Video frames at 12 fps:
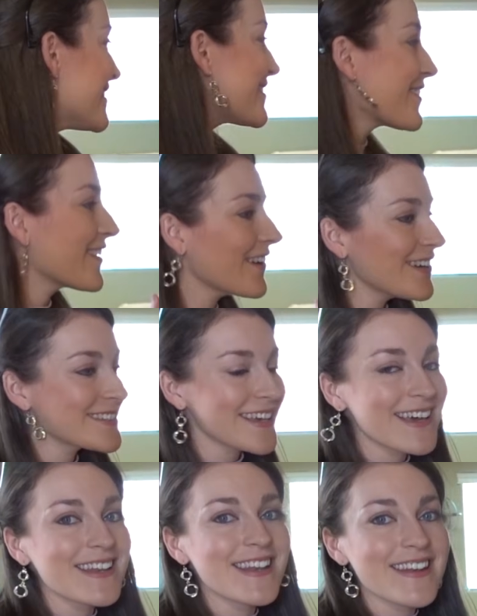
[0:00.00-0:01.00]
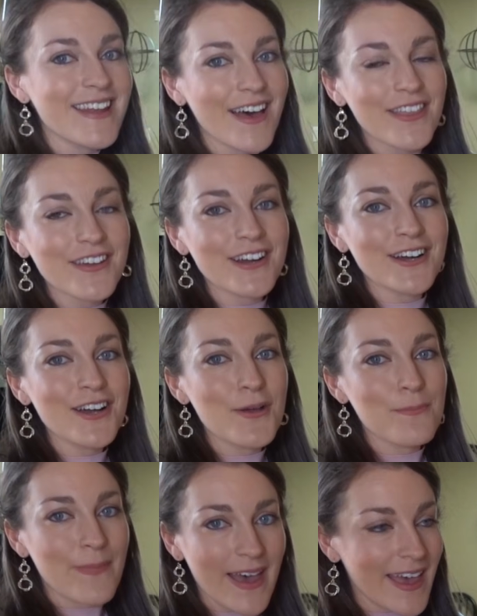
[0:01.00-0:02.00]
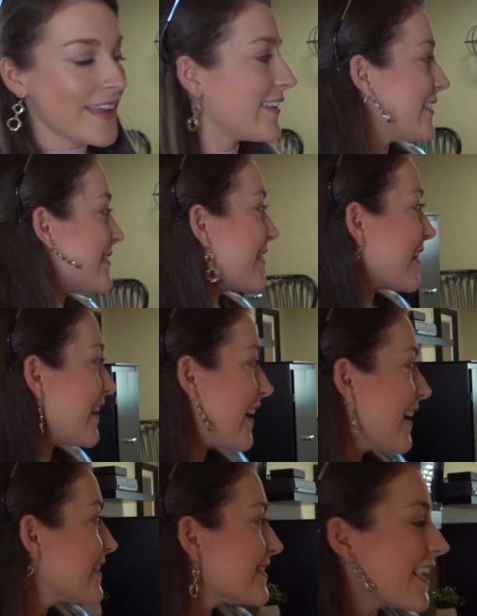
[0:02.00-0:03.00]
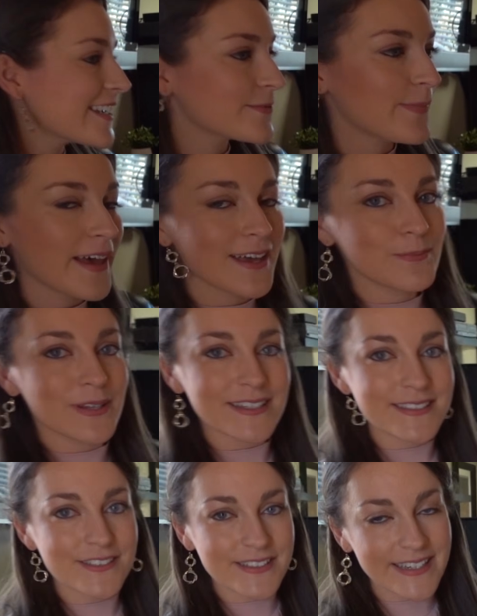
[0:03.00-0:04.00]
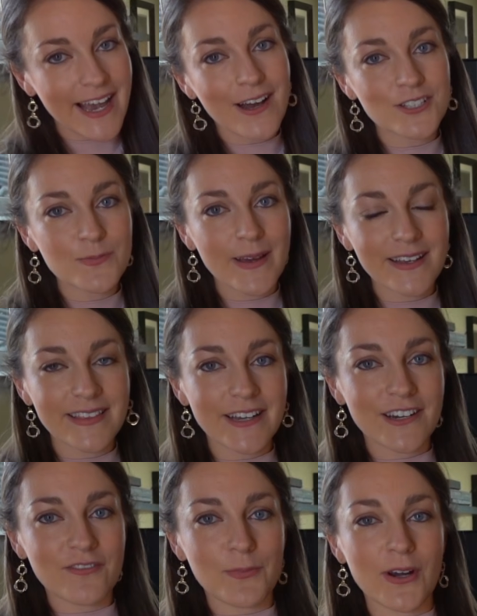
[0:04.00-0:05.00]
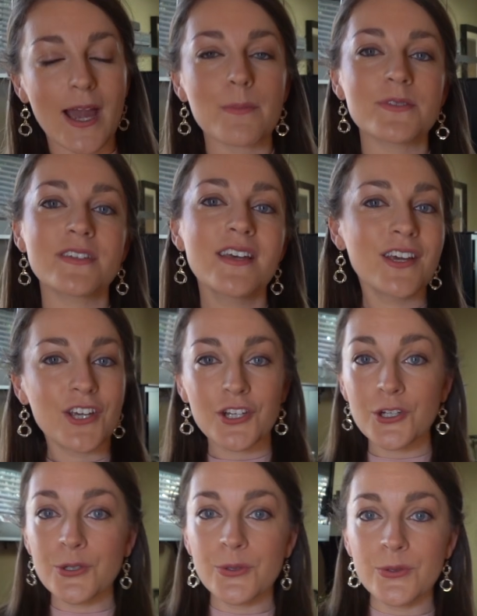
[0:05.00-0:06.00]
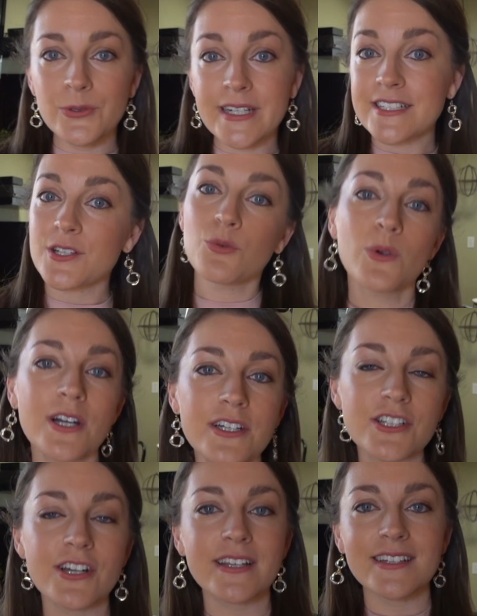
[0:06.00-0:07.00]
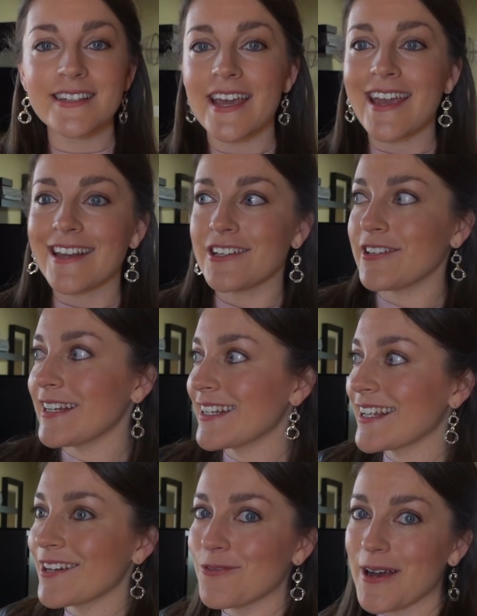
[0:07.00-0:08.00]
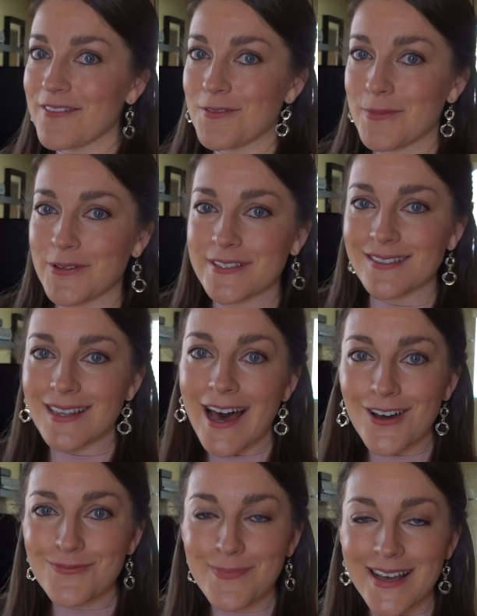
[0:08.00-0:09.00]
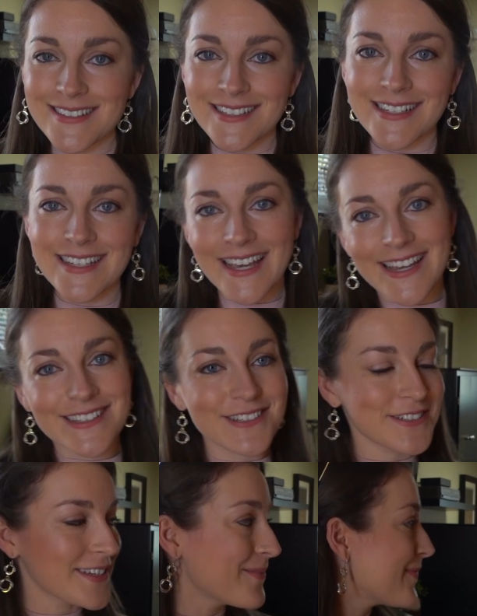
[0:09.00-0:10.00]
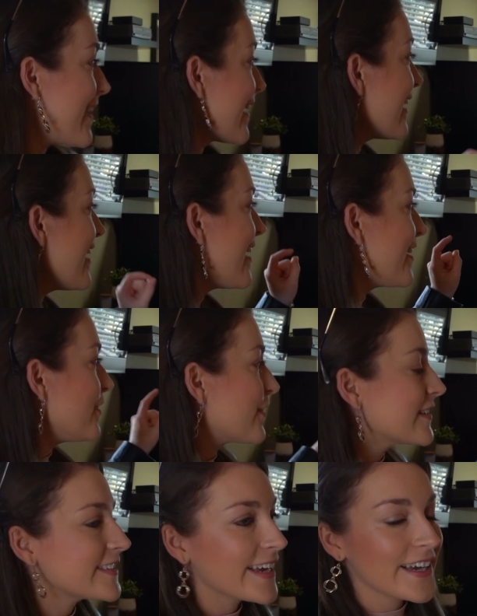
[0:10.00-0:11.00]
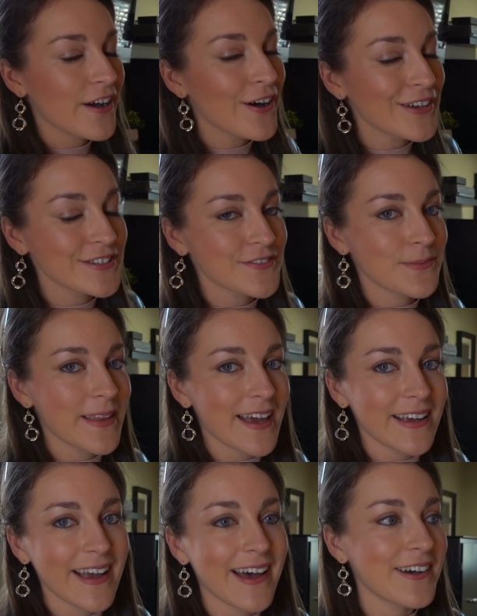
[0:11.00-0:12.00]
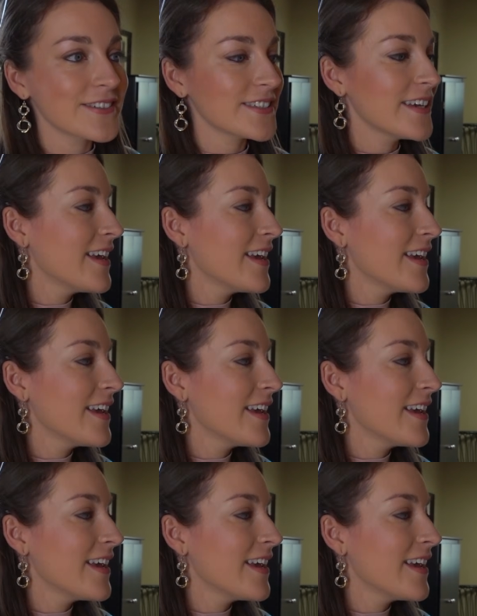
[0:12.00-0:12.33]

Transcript: So there is another bed. This is a king-size bed, plus there's a couch back there. Perhaps you need to work during the day and you need to get away from those loud, pesky kids or something. You can take calls from that couch.